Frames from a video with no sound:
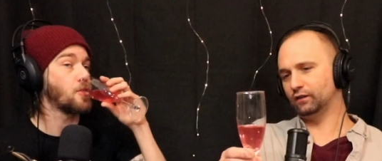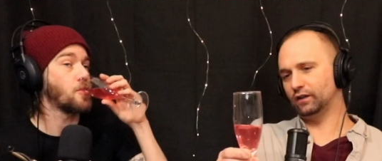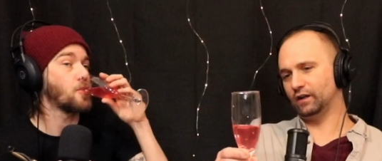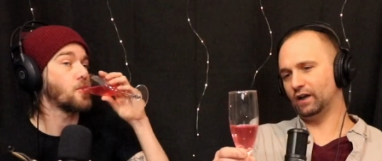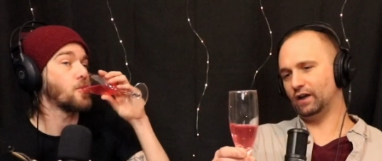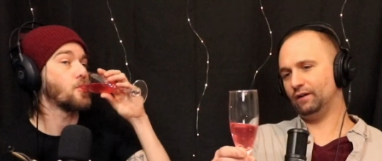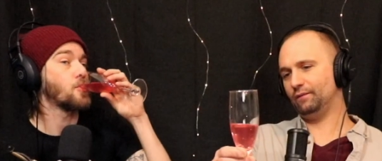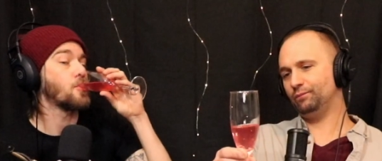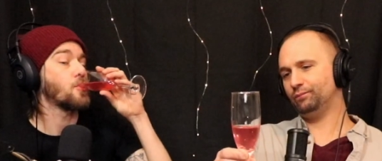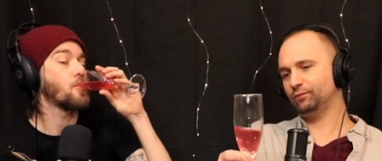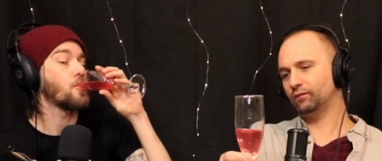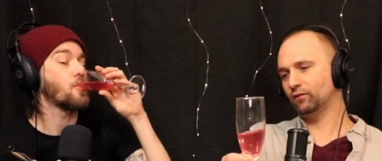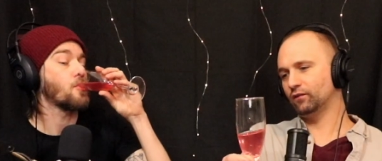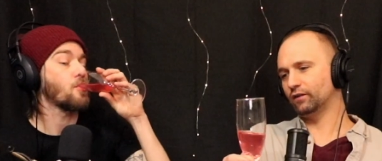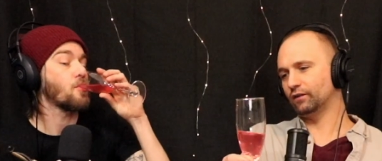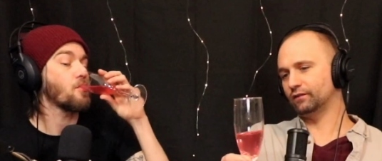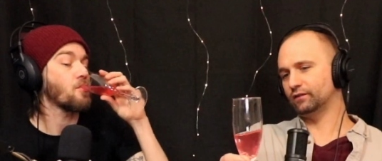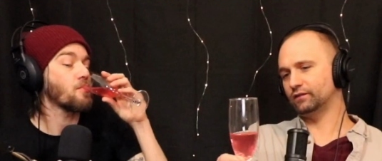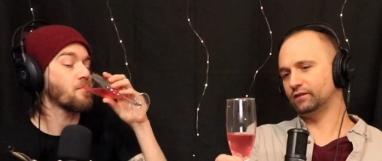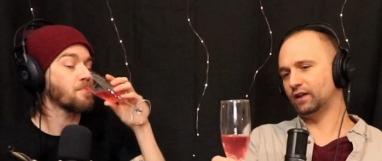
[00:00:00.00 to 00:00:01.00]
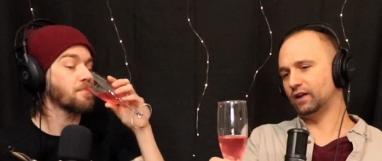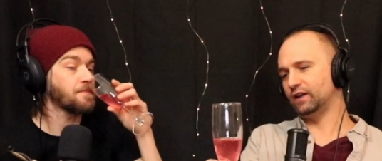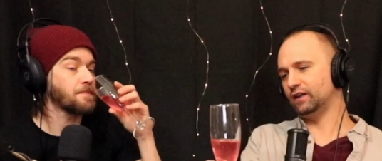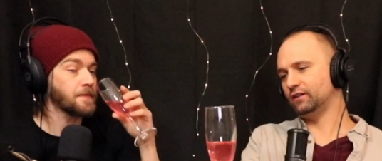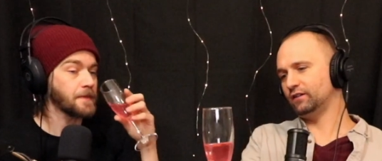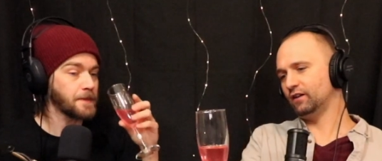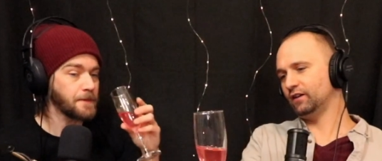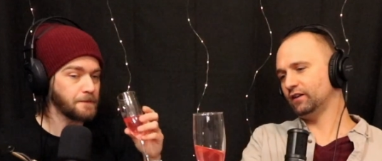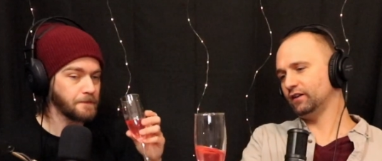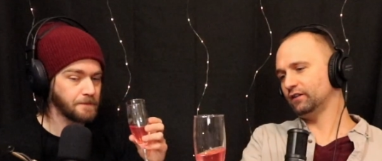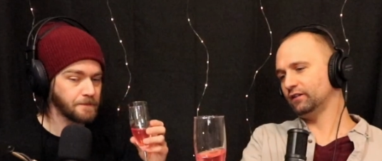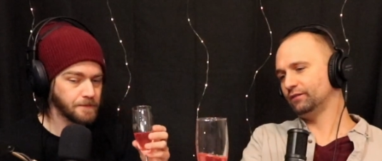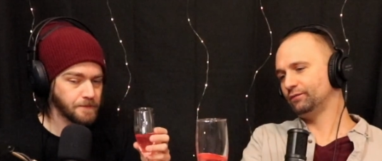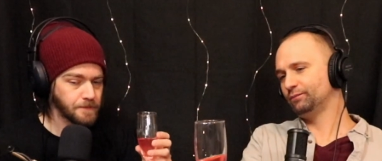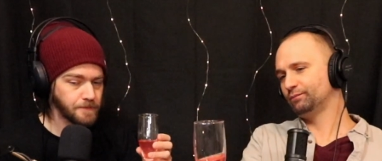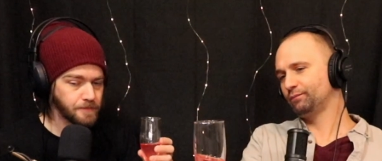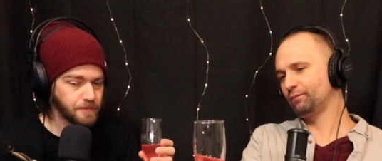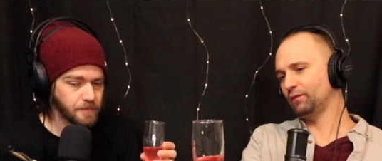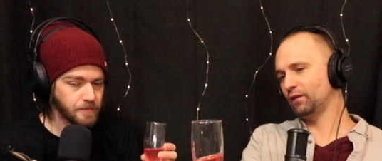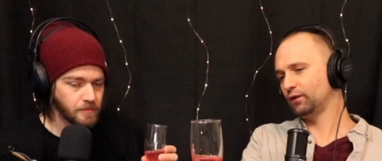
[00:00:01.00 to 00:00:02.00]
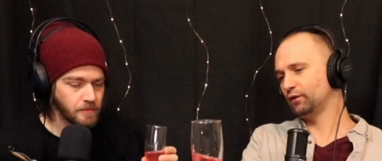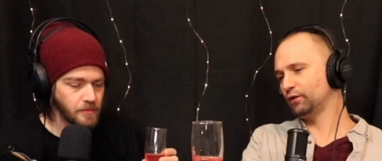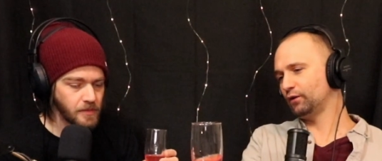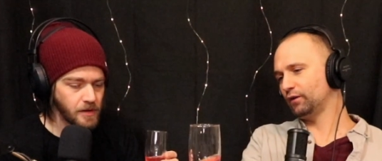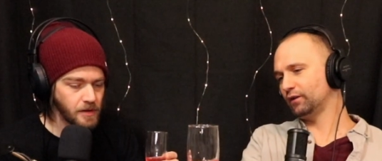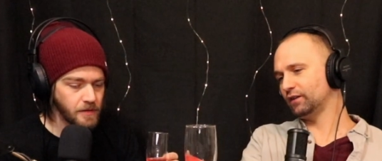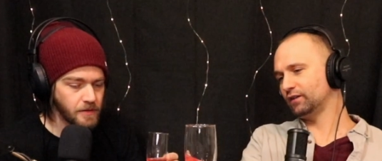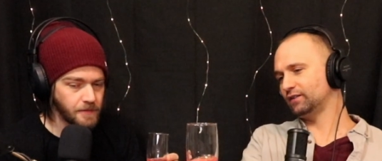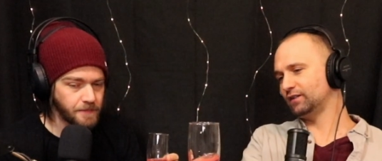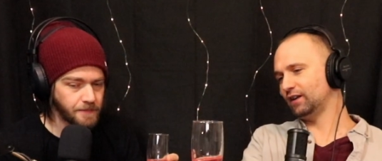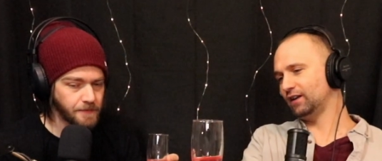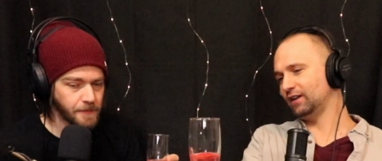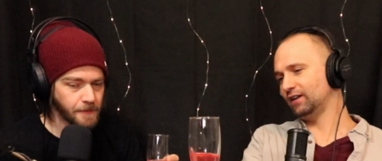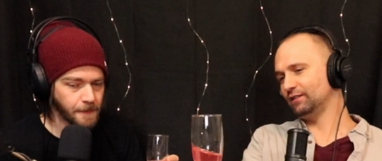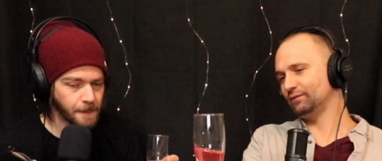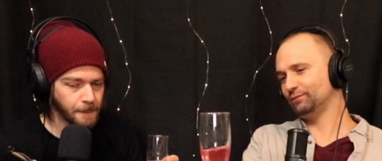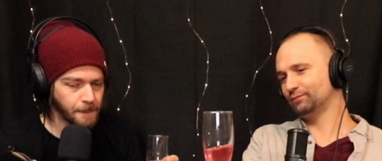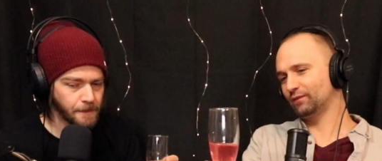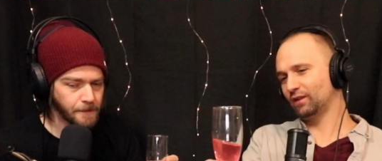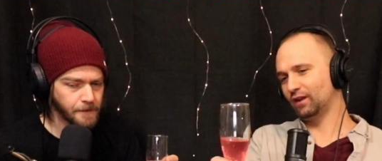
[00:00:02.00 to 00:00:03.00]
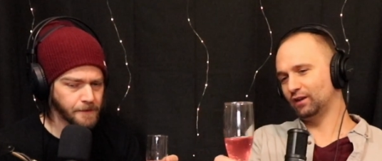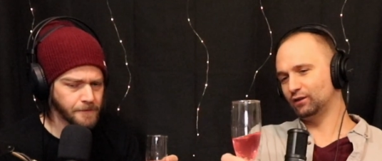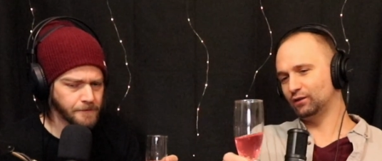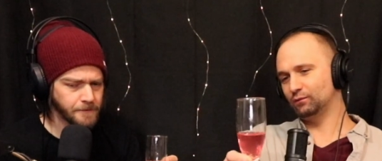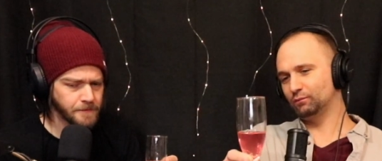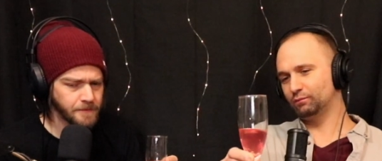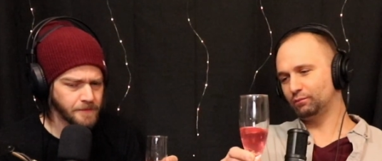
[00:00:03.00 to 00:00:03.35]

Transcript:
Speaker 1: Yeah, look at date night. You go on a date and you